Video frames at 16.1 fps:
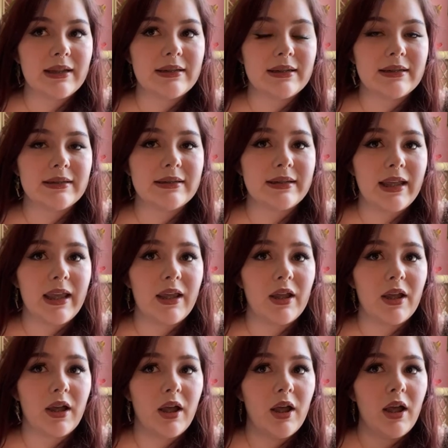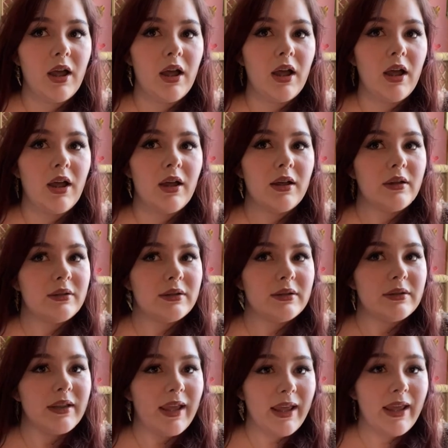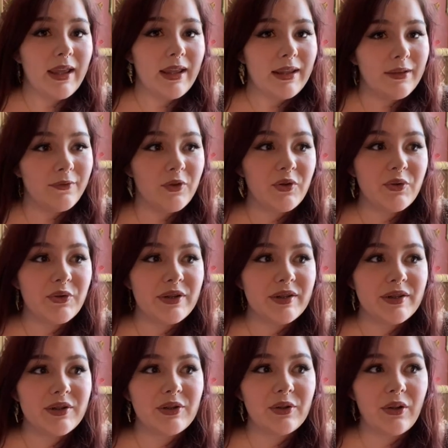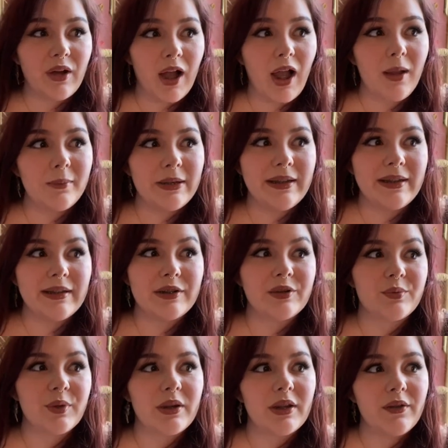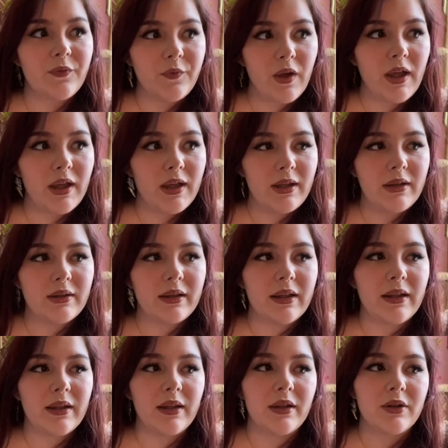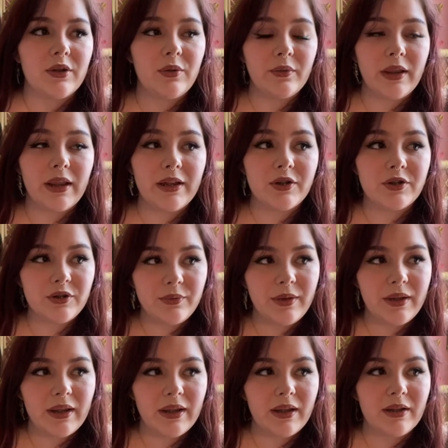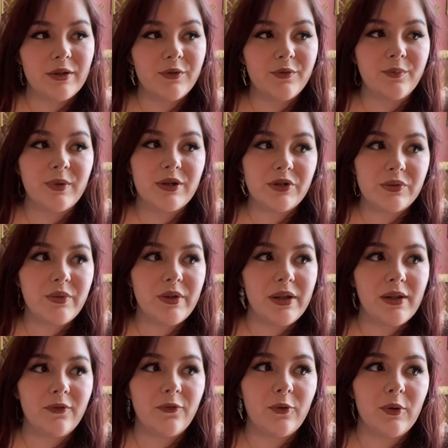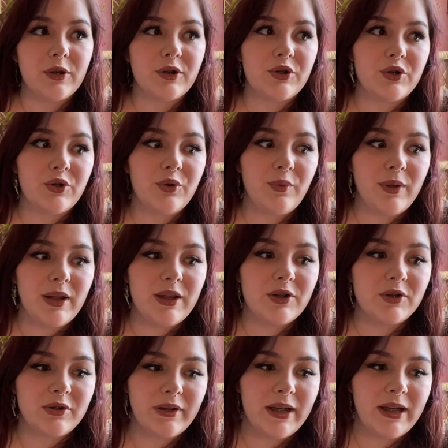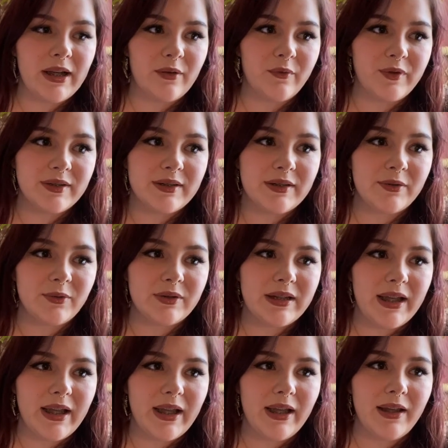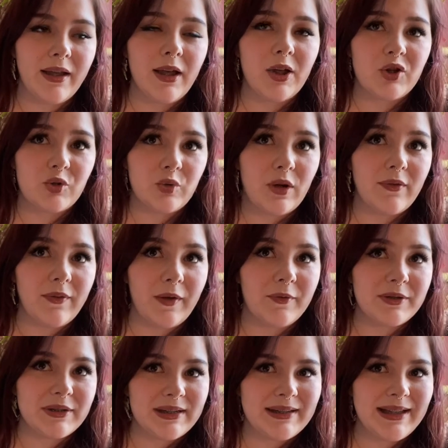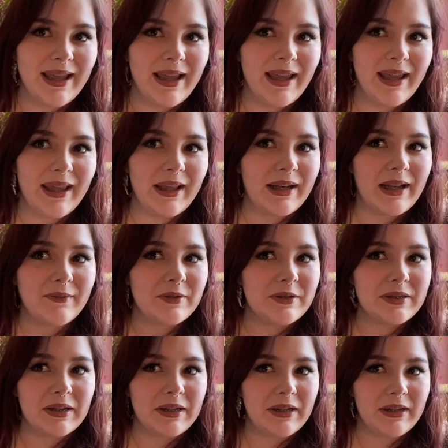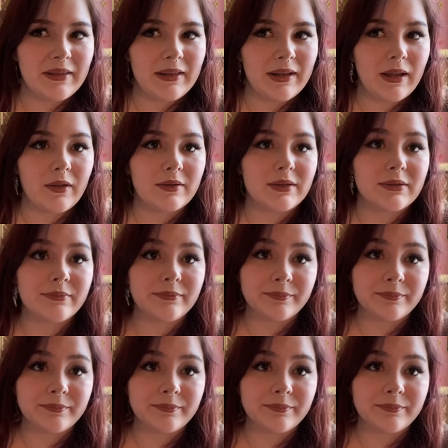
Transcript: and say, hey, even though this is your hobby and it's really fun and like you like doing it, you've been doing it for 2 weeks straight every single day, 12 hours a day, and haven't done anything else.